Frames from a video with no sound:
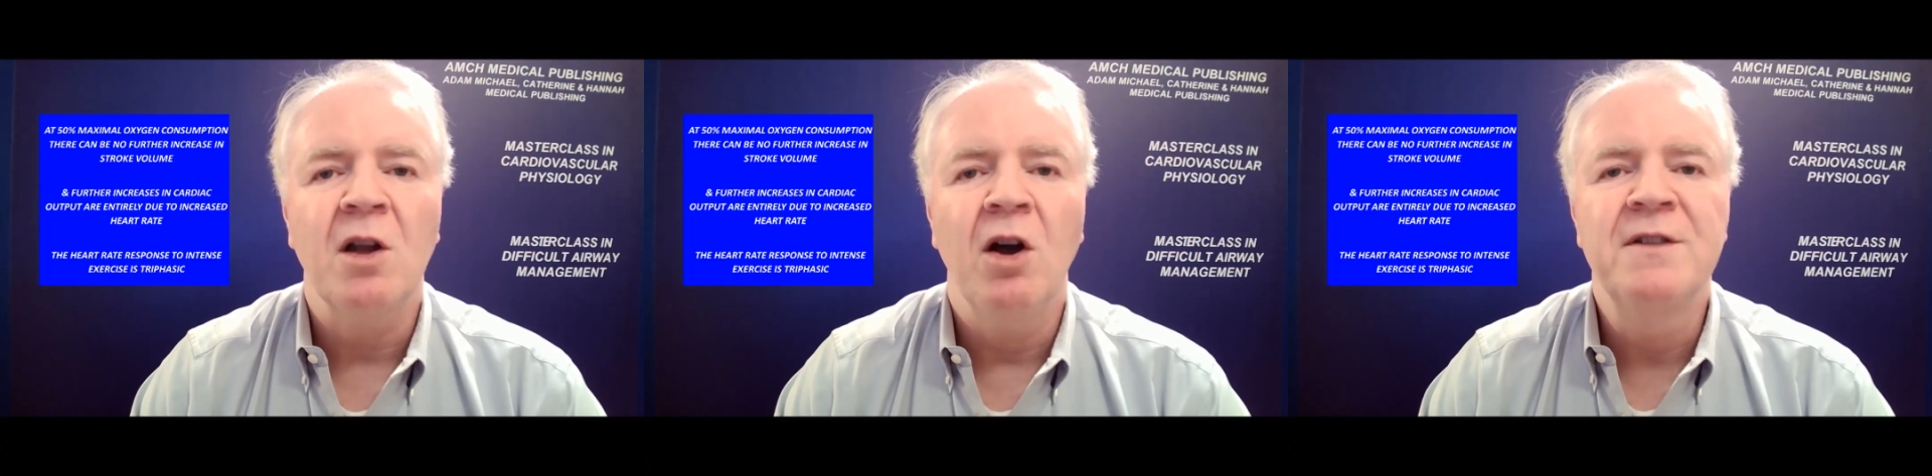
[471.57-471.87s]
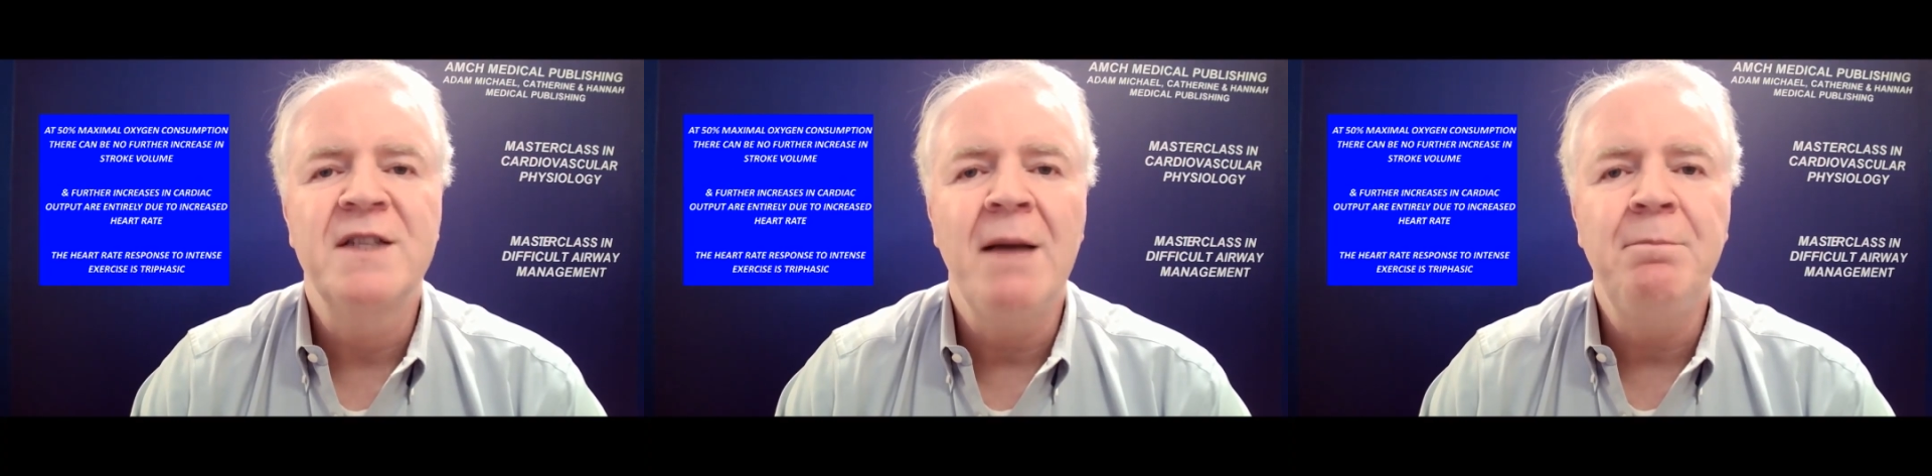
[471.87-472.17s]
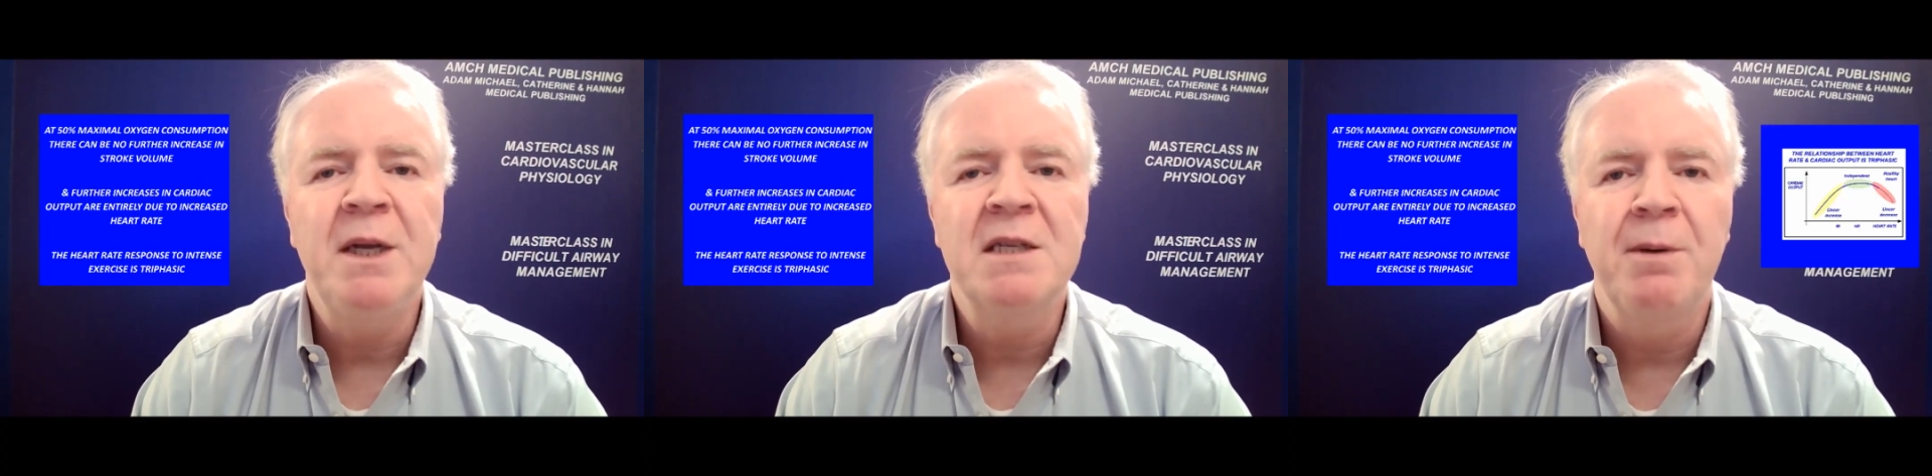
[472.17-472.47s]
of 10
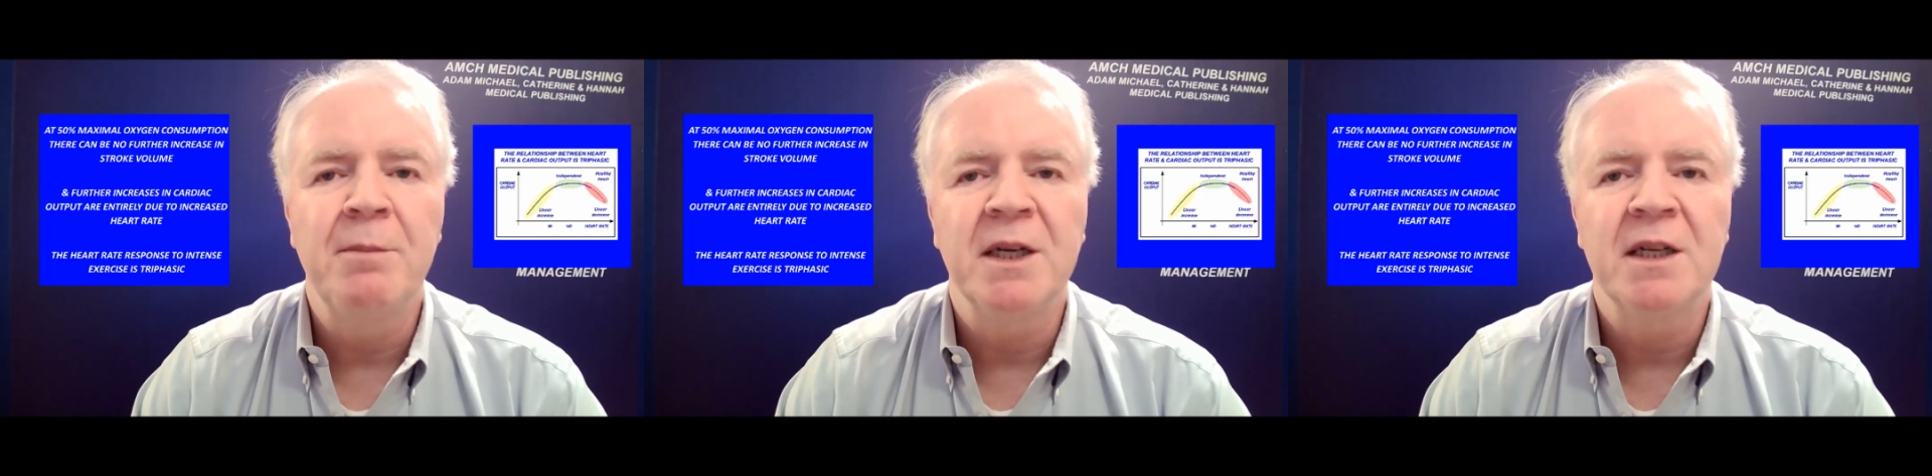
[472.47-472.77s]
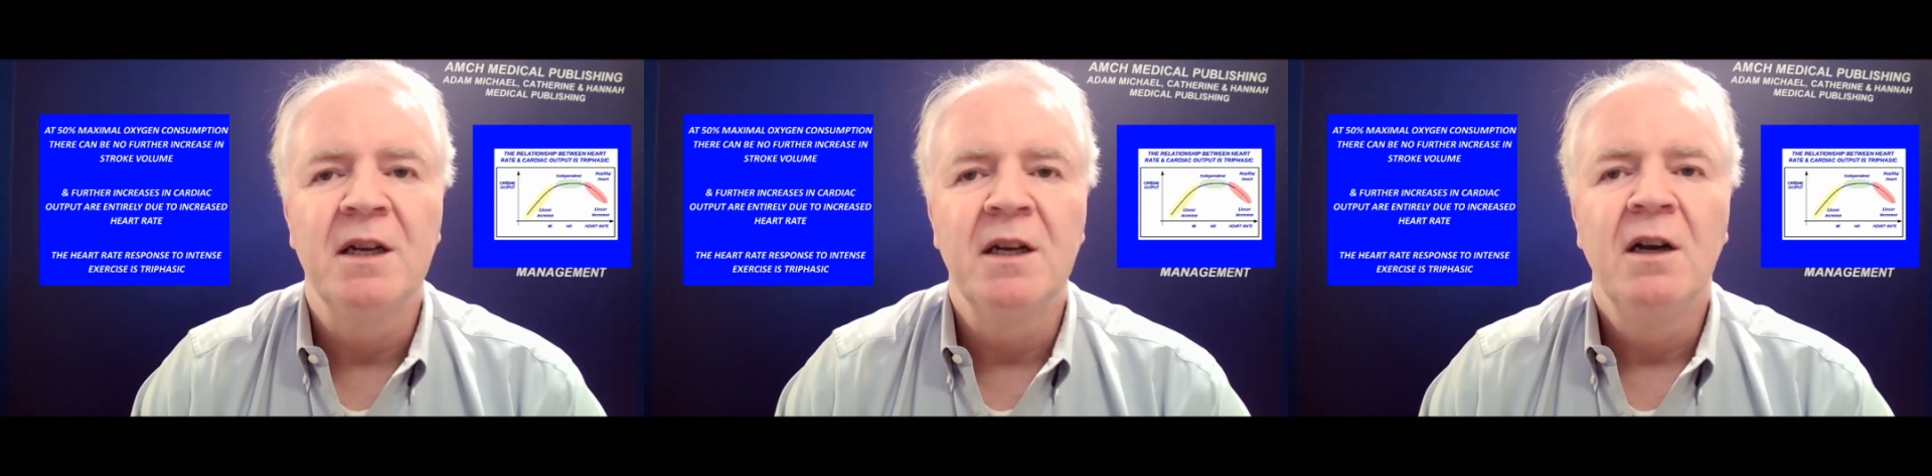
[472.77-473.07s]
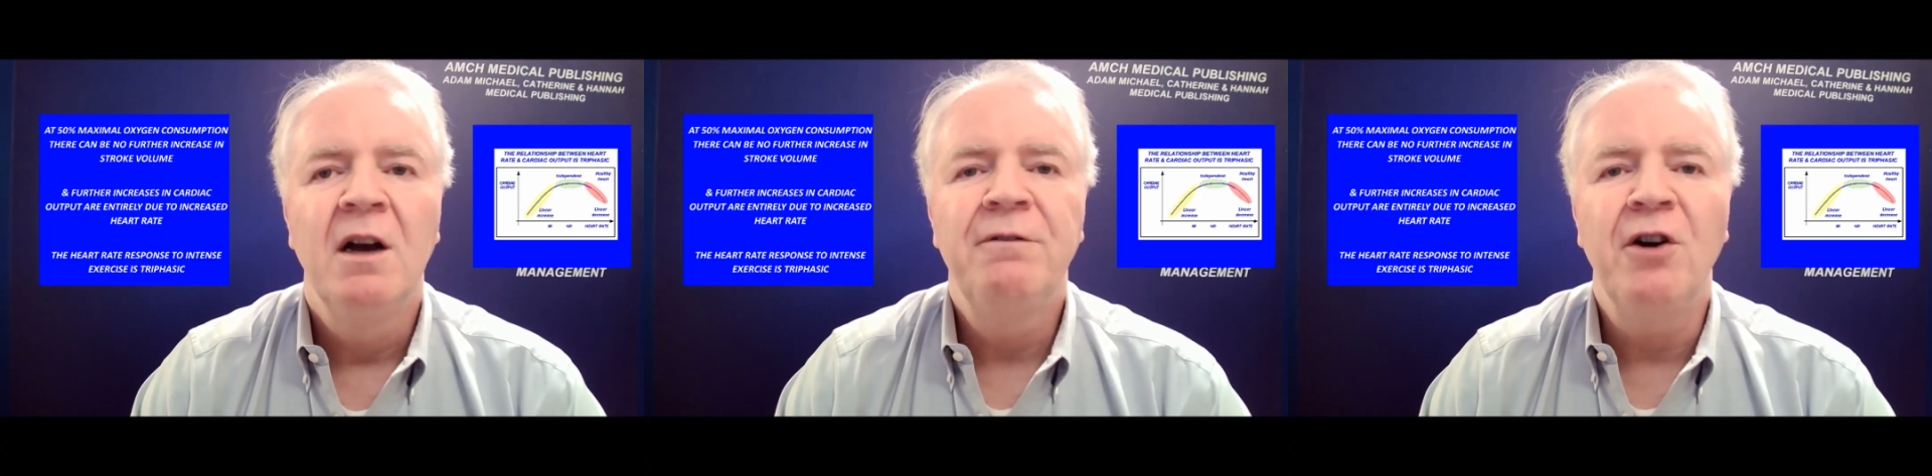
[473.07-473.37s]
beats per minute
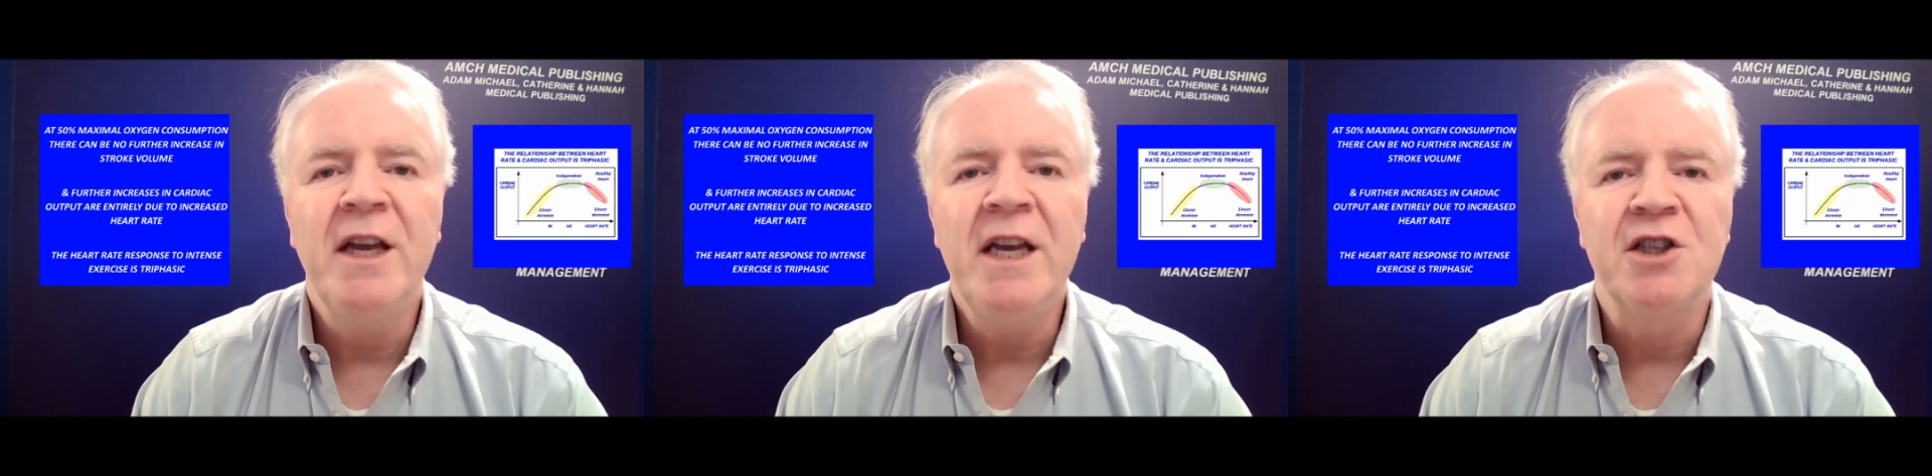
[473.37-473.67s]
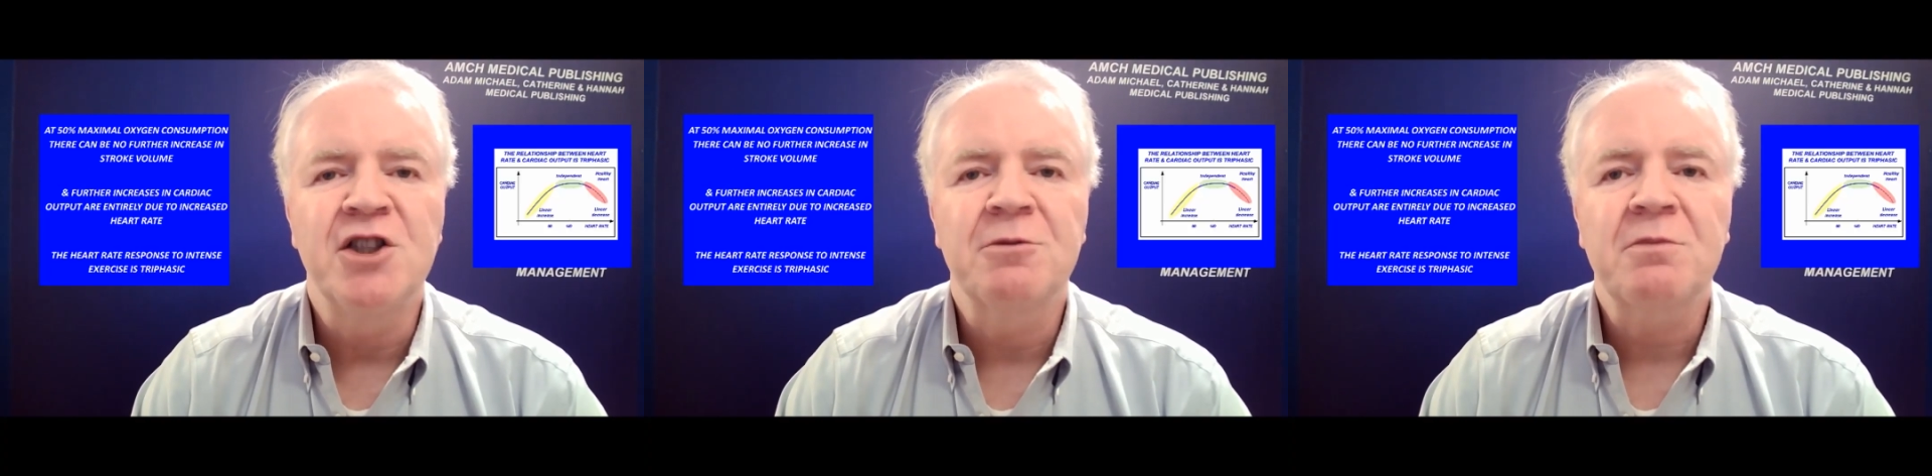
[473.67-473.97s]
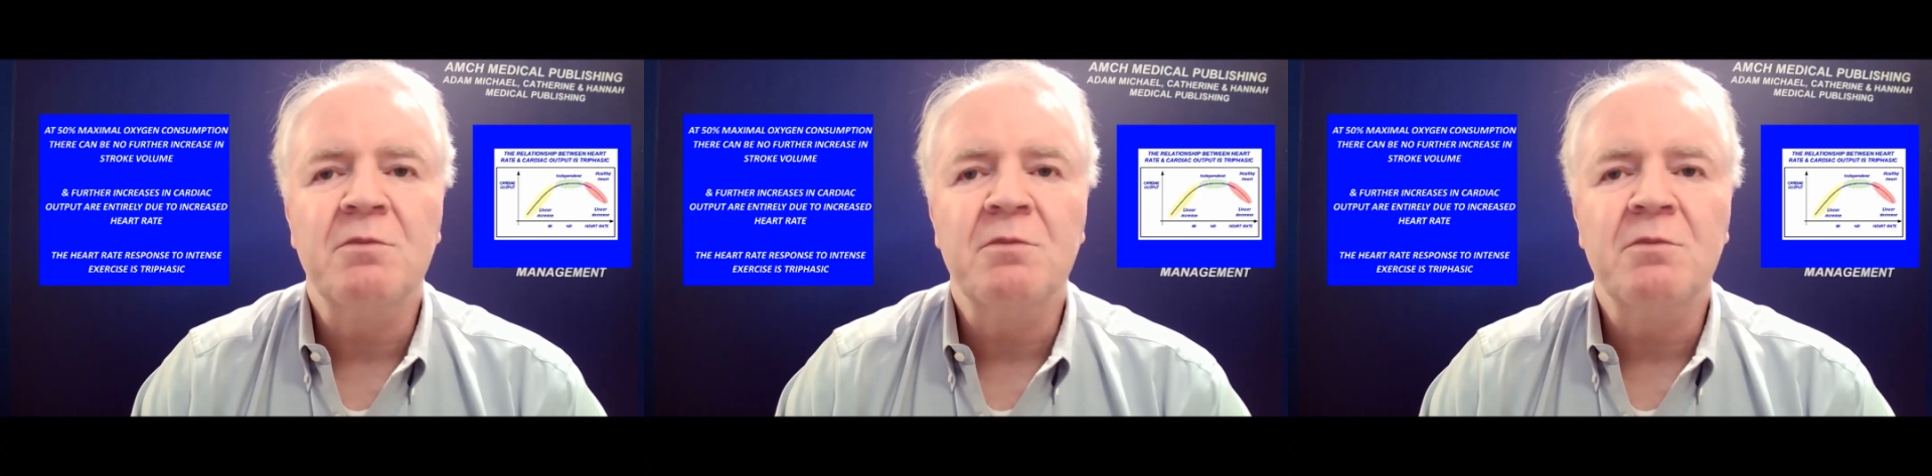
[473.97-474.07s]
for each